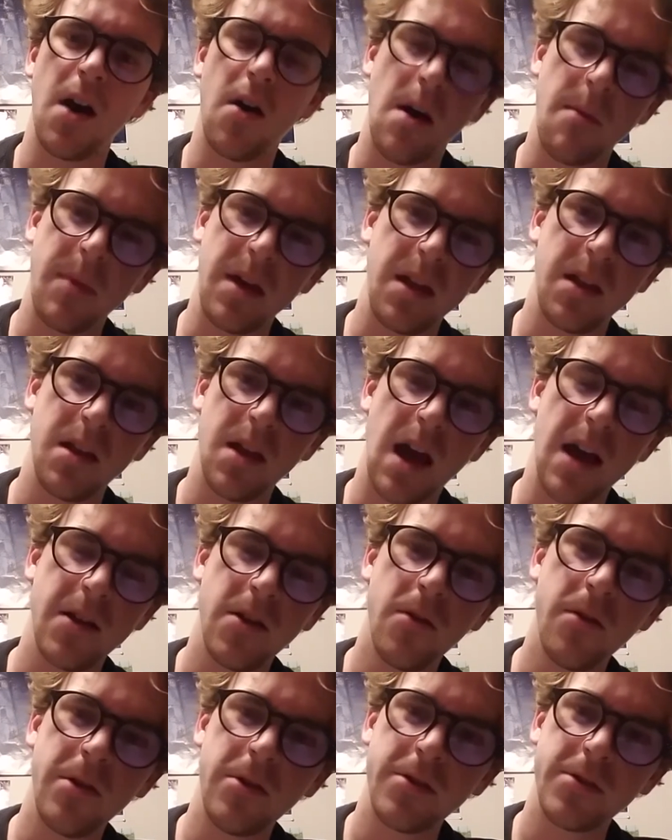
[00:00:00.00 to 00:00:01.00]
I mean, I
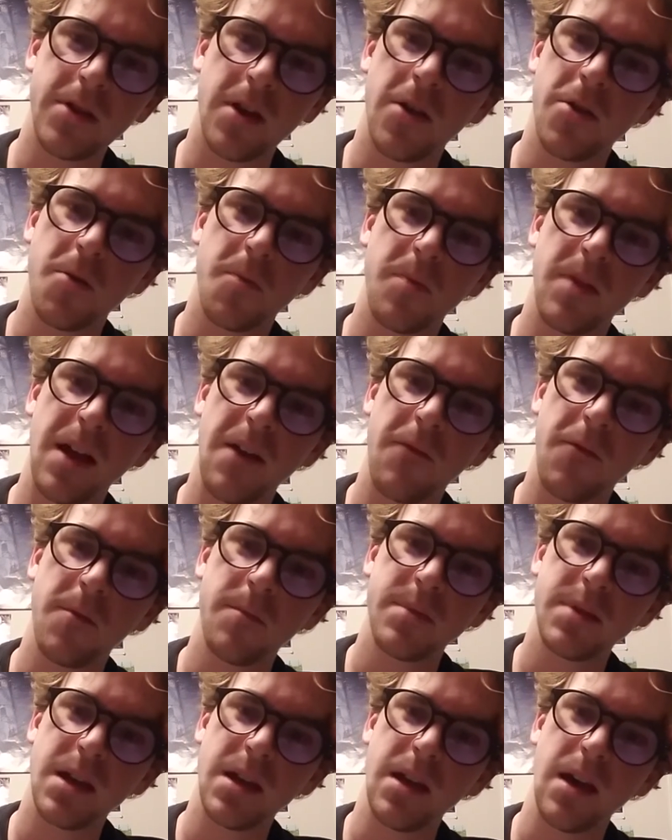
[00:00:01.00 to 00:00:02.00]
know there's other
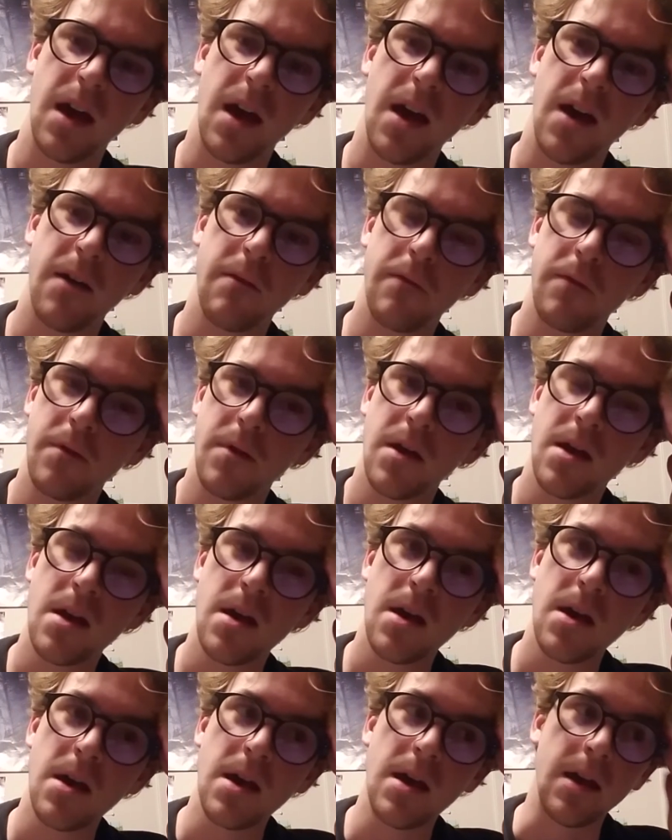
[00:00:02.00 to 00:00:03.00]
platforms I have
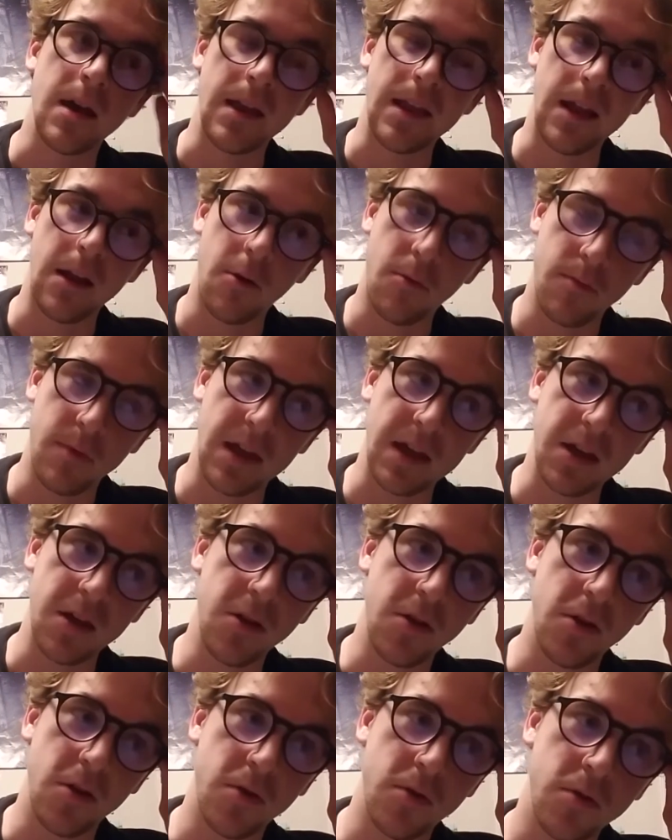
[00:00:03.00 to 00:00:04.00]
that are like, you
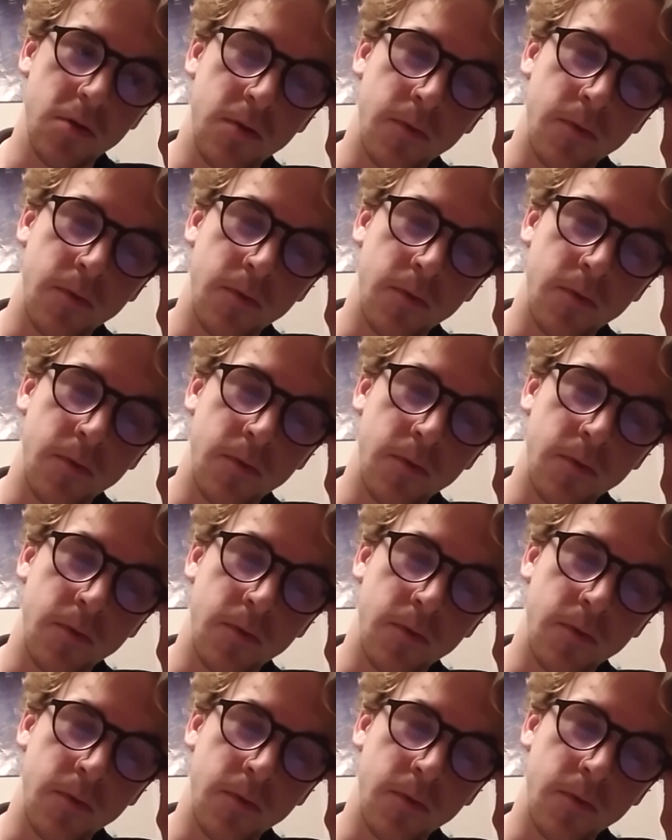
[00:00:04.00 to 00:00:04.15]
know,